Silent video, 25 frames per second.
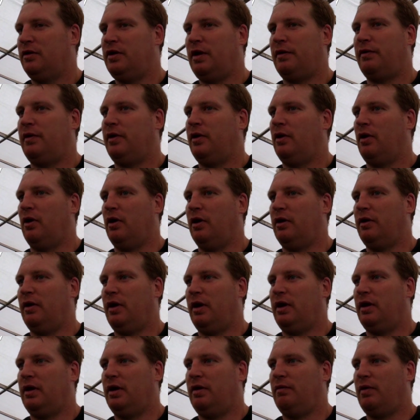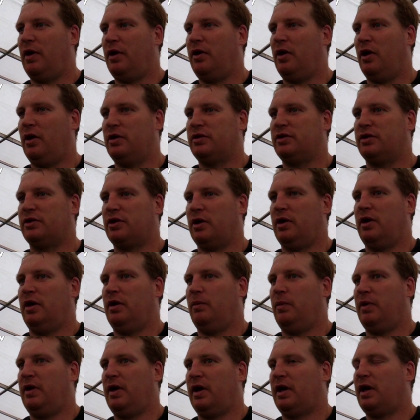Definitely not. They, everyone knows
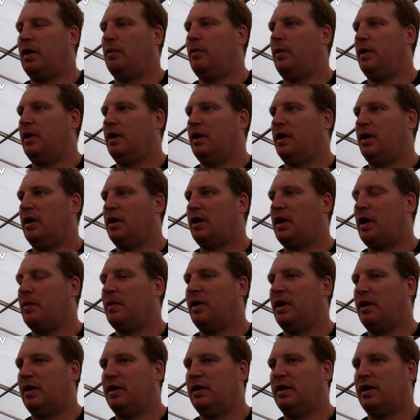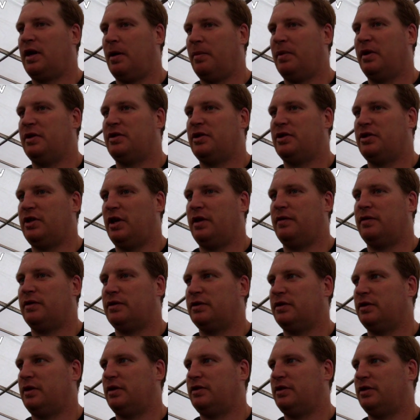when they come, come, come against the Chiefs,
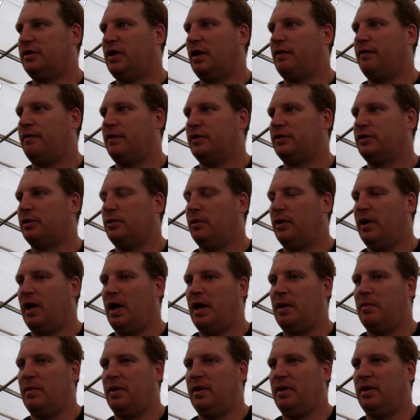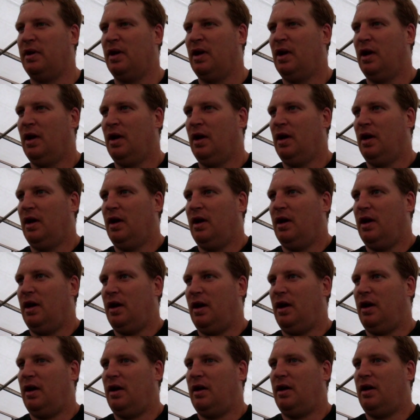it's, it's a tough physical game and
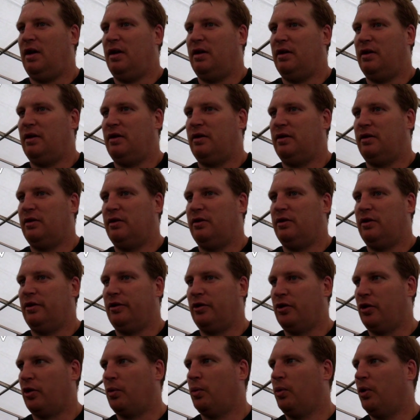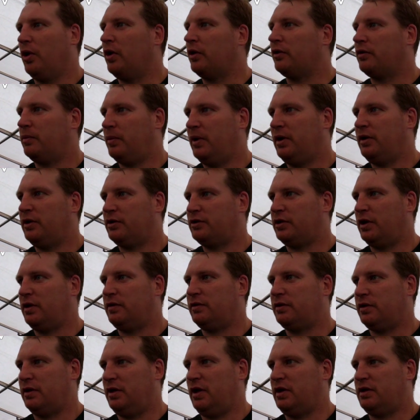and you've got to work to beat the
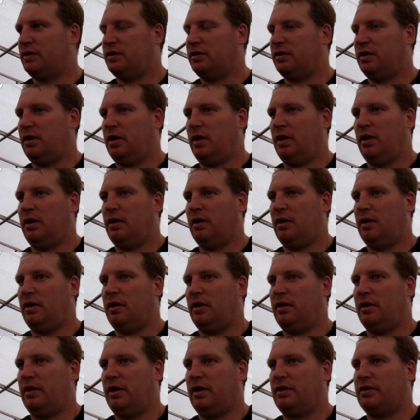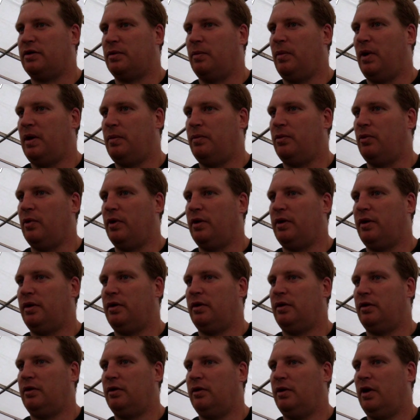Chiefs, and that's uh, that's the main point.
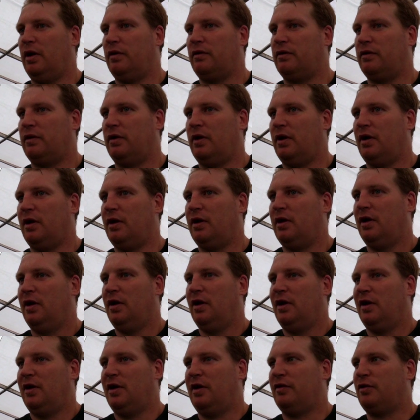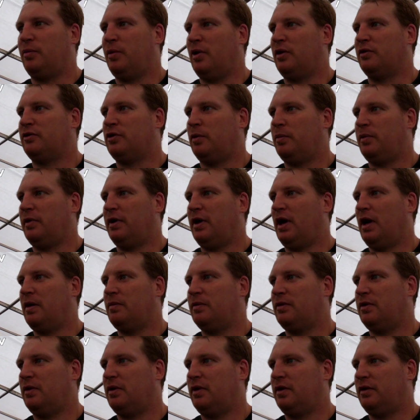You have to uh, you have to be on top of your
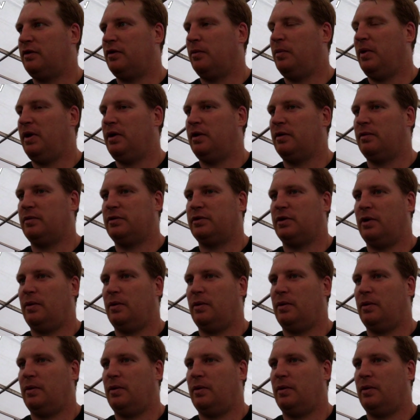game to, to beat them.